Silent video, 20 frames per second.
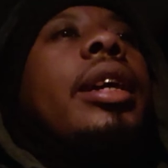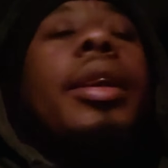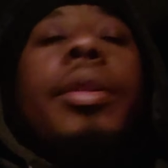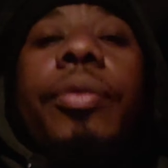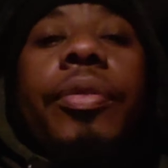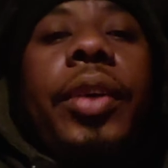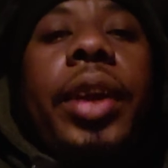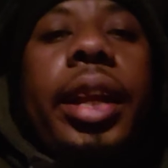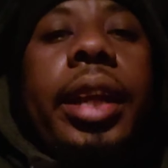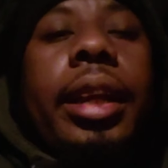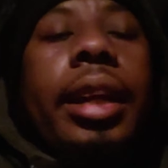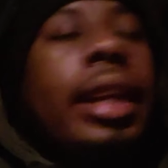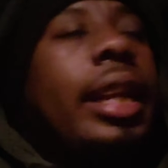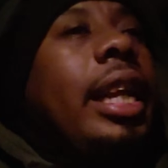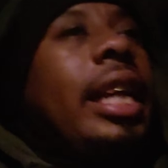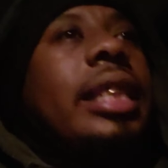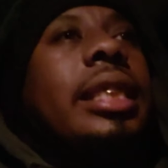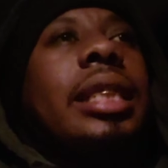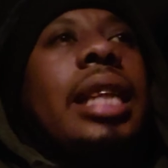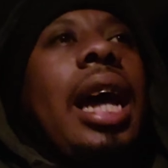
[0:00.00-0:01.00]

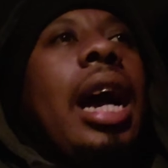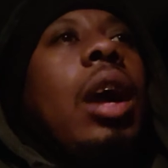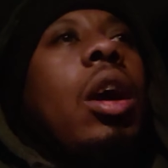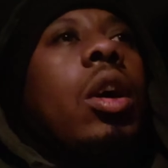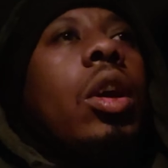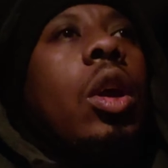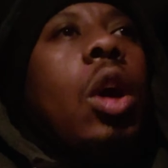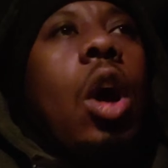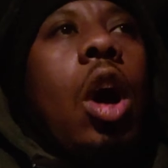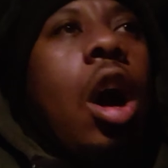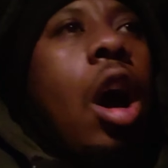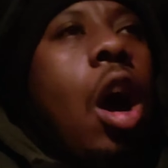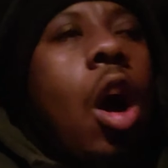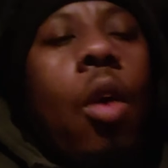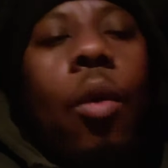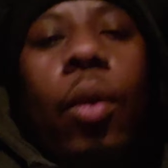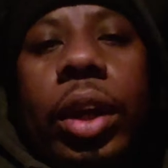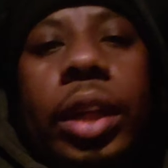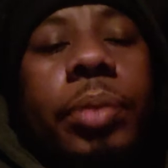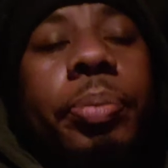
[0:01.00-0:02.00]
convenient it's not going to
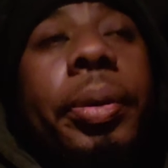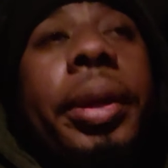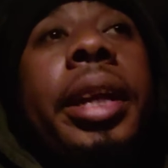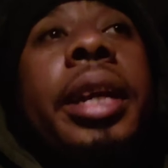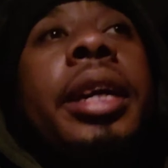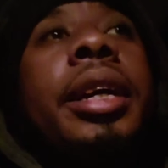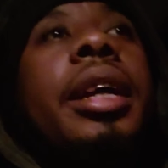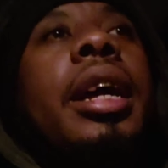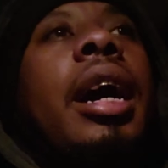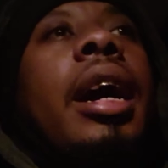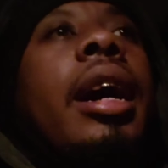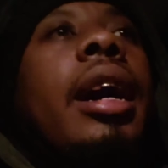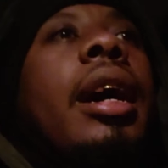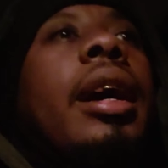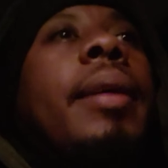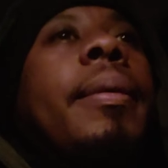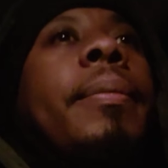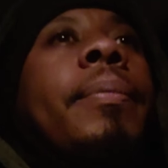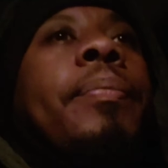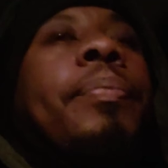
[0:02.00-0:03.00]
always be
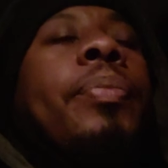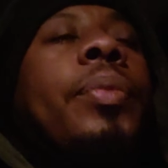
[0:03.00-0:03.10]
um,